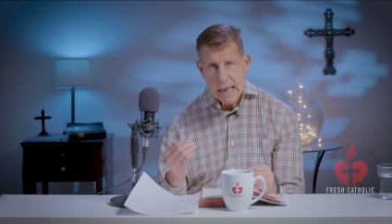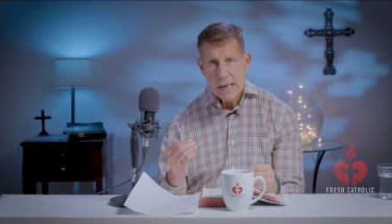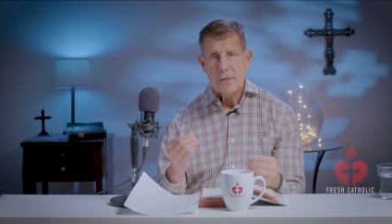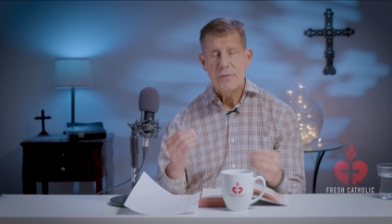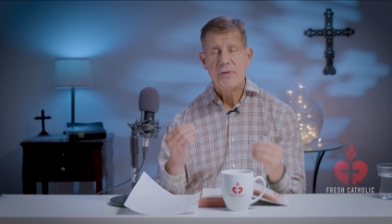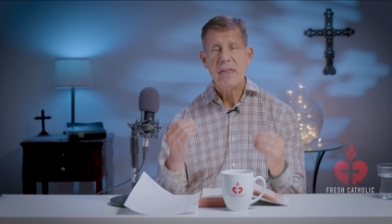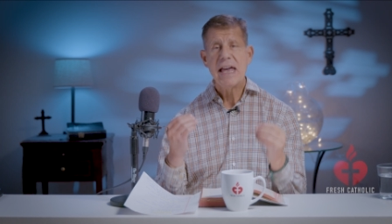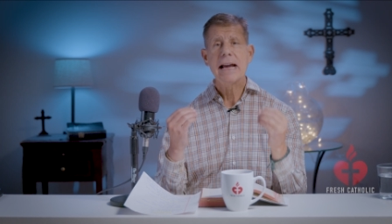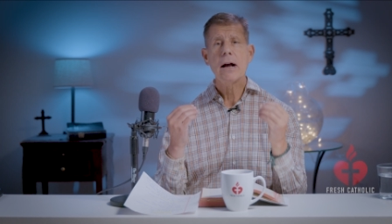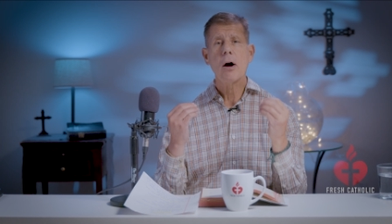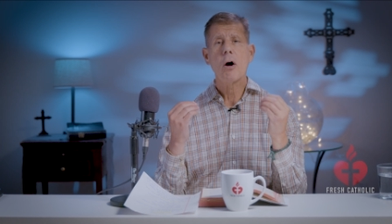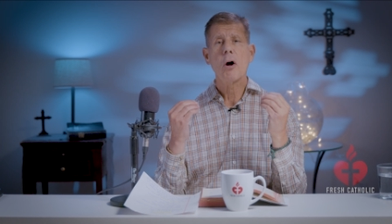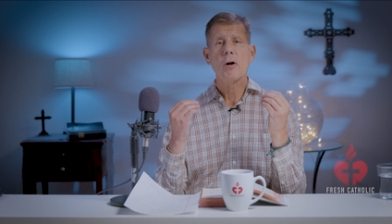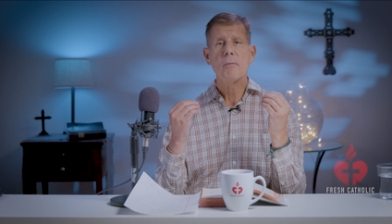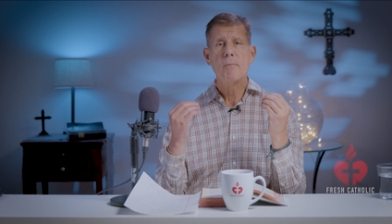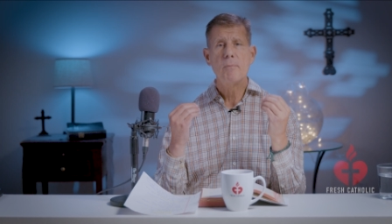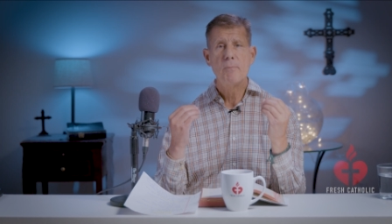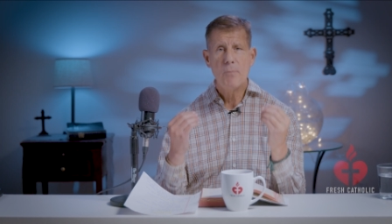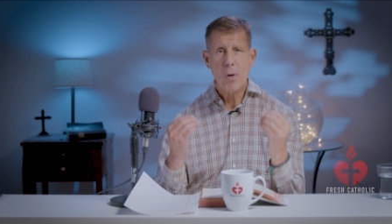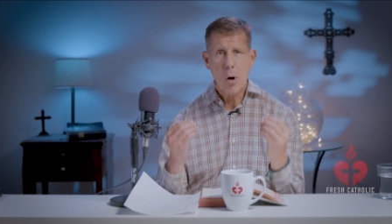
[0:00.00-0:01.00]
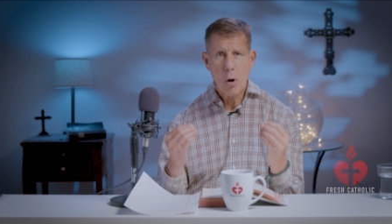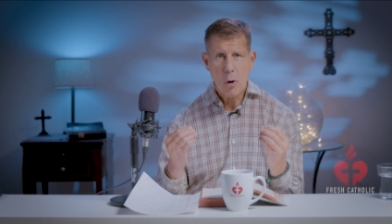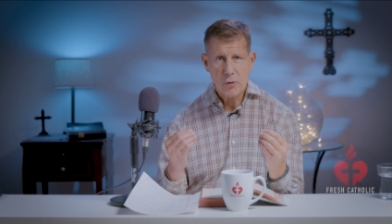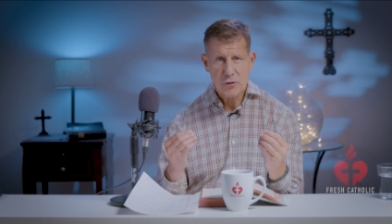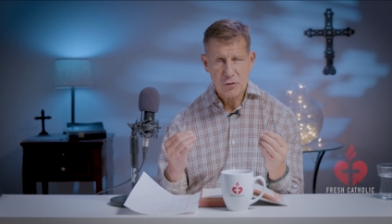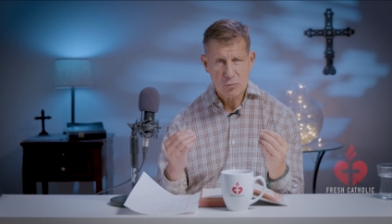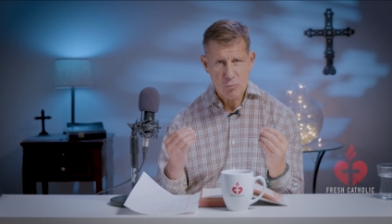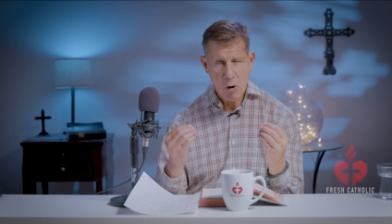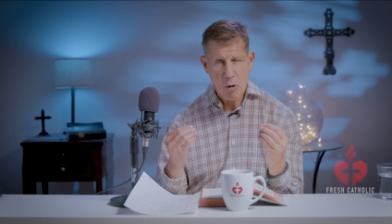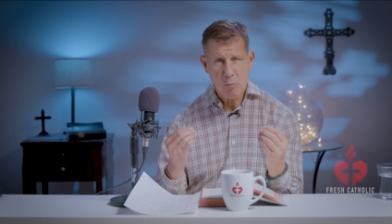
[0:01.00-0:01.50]
they are
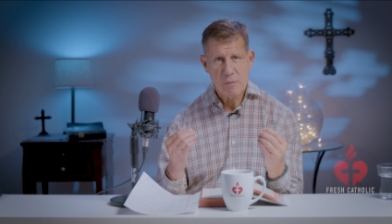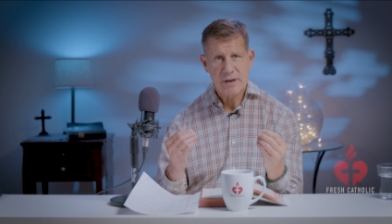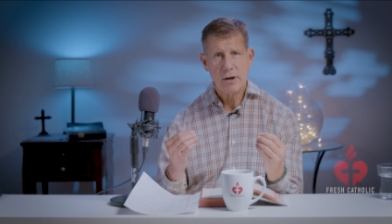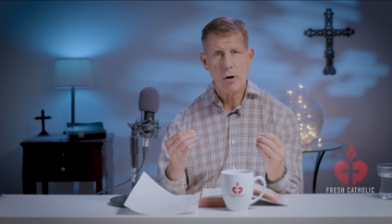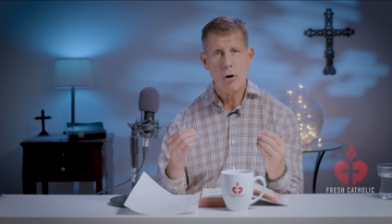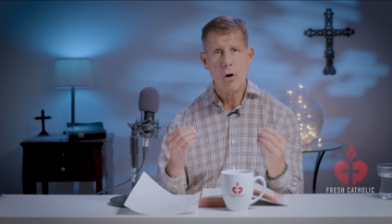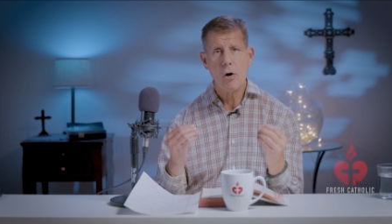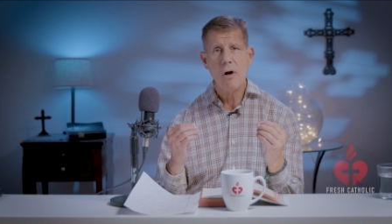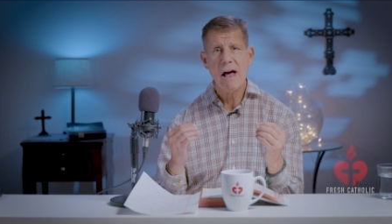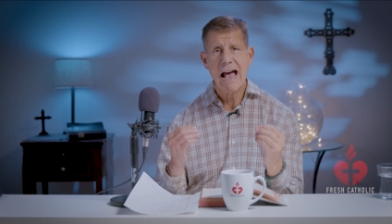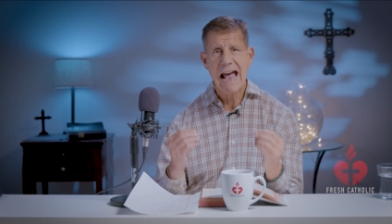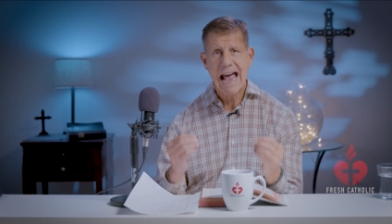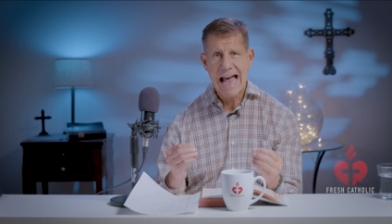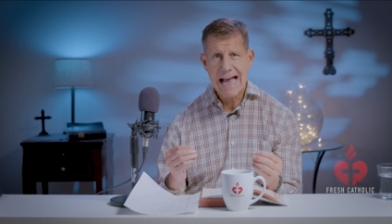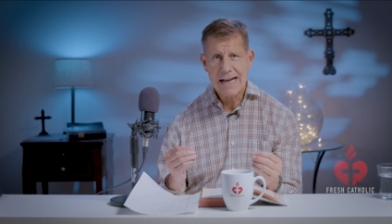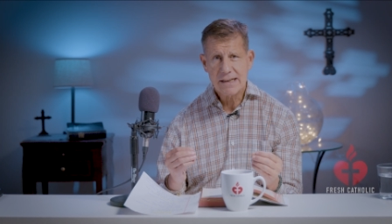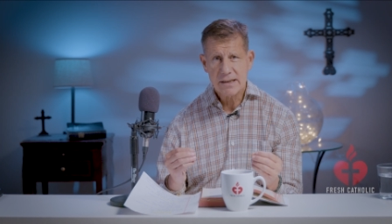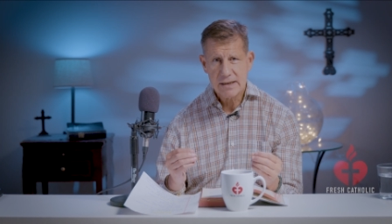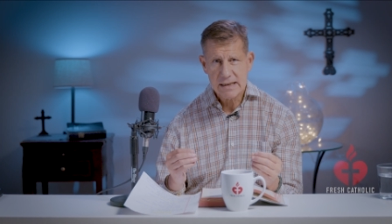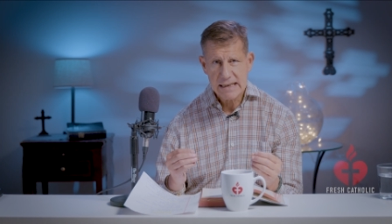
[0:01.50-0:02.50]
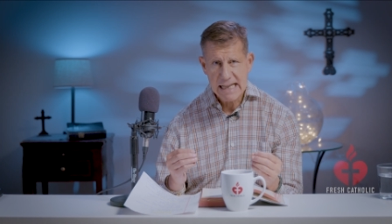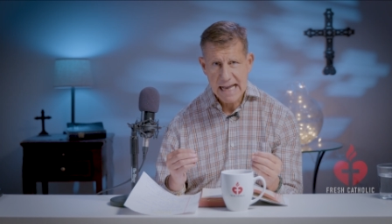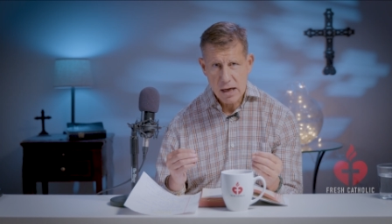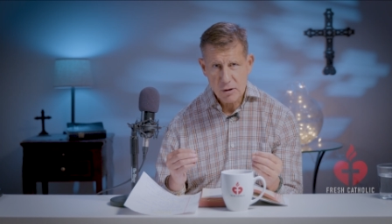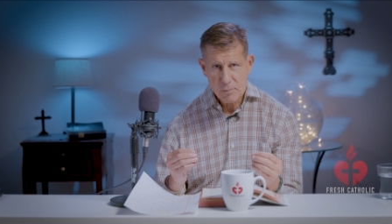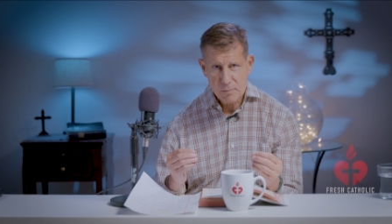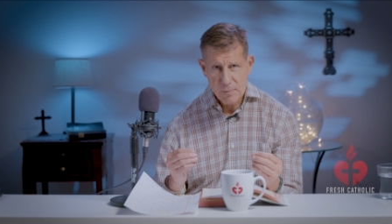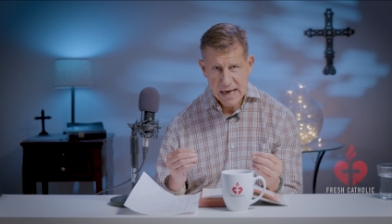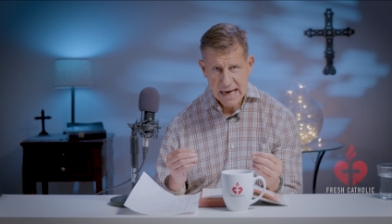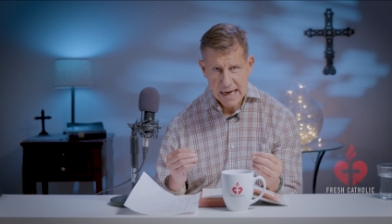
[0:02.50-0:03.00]
both what we call acted
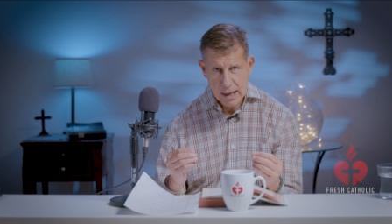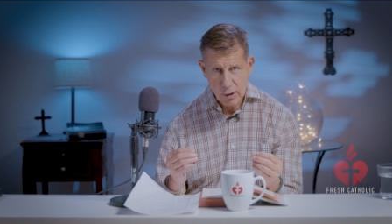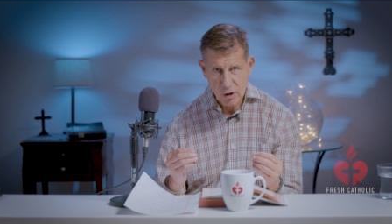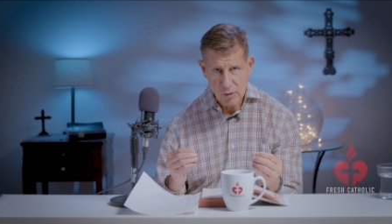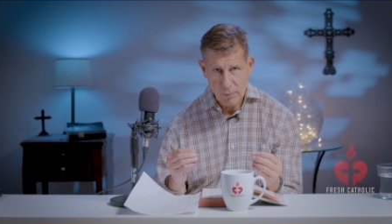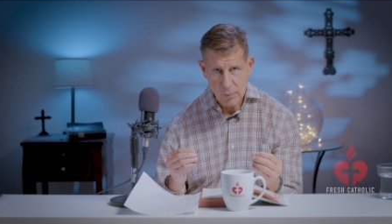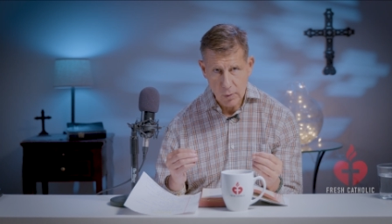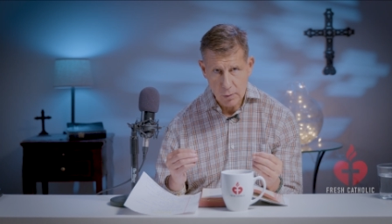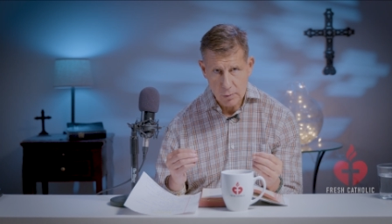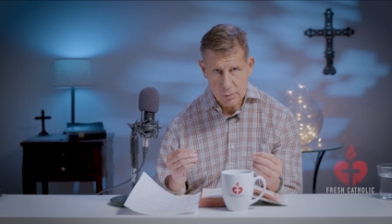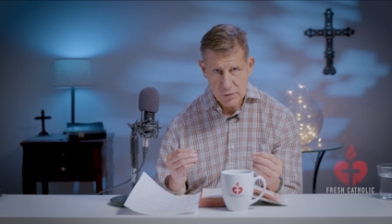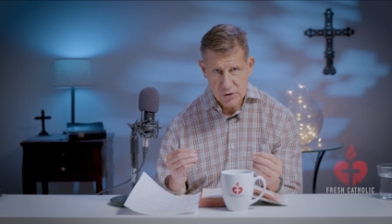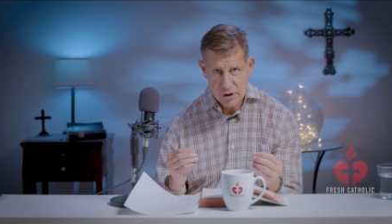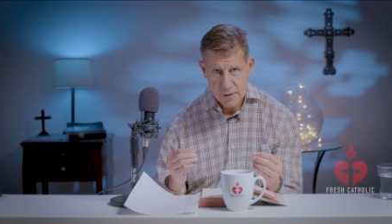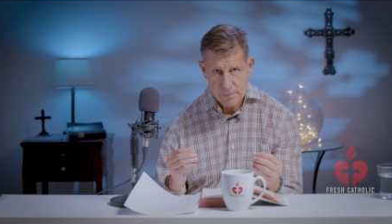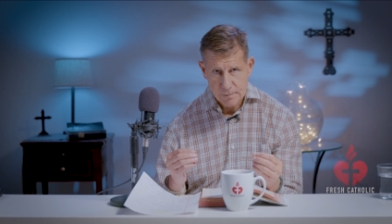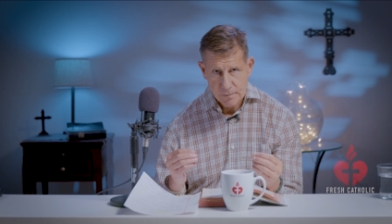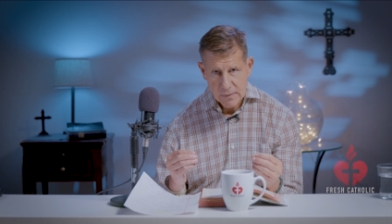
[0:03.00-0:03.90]
out parables